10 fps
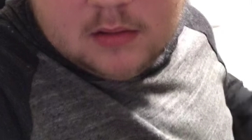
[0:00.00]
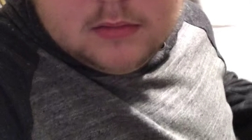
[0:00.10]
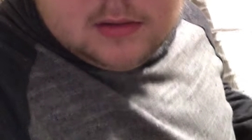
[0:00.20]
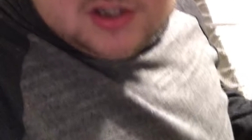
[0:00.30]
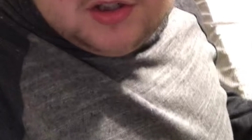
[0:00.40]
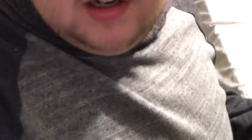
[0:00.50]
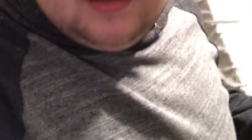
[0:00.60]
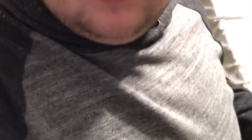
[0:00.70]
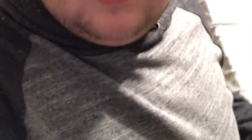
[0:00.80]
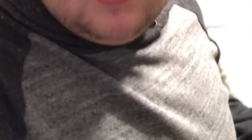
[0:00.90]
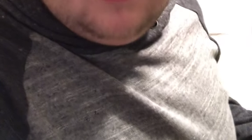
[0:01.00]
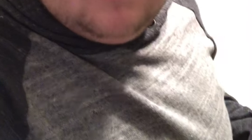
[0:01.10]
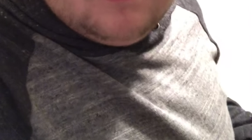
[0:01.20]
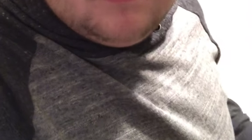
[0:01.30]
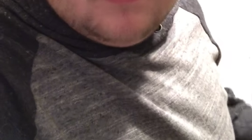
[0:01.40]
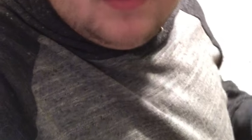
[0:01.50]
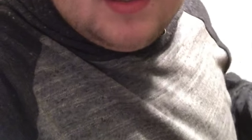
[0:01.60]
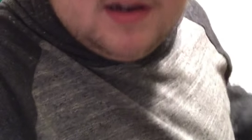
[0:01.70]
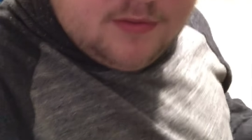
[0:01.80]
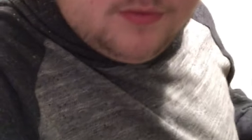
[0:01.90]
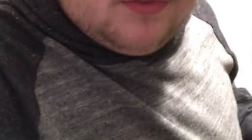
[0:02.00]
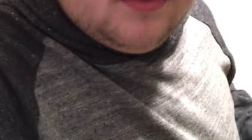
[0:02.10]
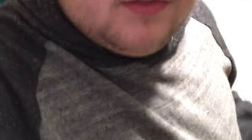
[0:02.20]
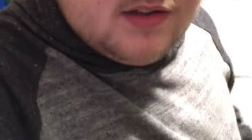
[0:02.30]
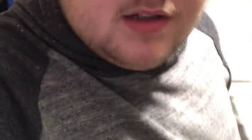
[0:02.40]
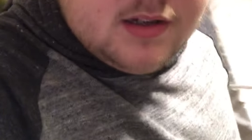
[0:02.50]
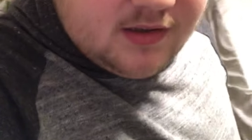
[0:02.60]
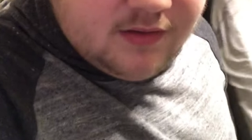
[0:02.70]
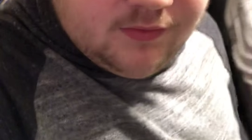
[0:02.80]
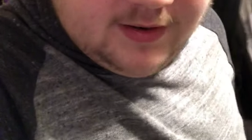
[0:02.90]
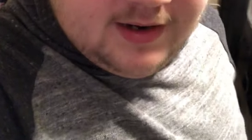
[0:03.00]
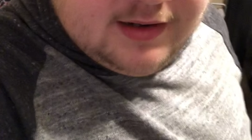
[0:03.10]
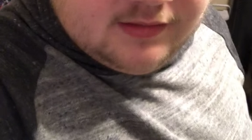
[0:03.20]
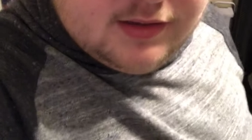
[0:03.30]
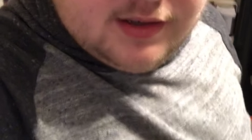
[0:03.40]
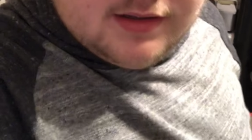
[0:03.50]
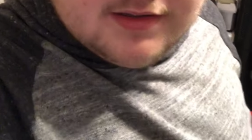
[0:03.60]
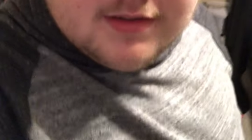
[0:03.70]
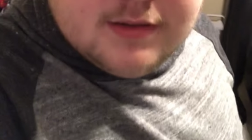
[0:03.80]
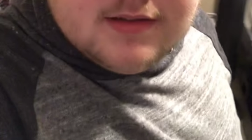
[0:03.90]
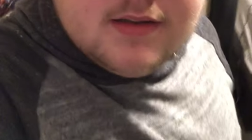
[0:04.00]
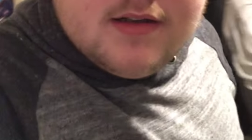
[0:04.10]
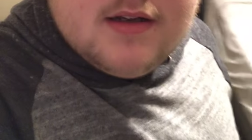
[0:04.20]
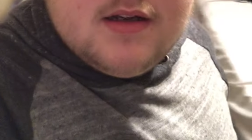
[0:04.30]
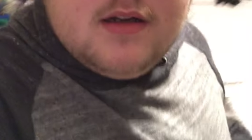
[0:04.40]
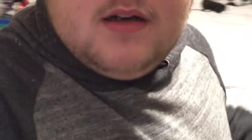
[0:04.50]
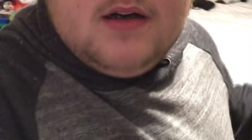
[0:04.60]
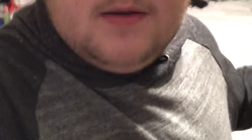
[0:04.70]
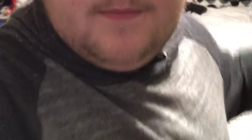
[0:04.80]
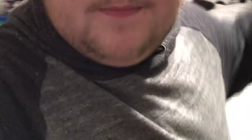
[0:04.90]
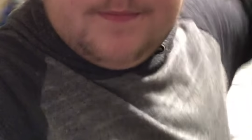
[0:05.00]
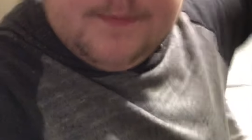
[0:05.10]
let you guys see him if if I can tonight. Um.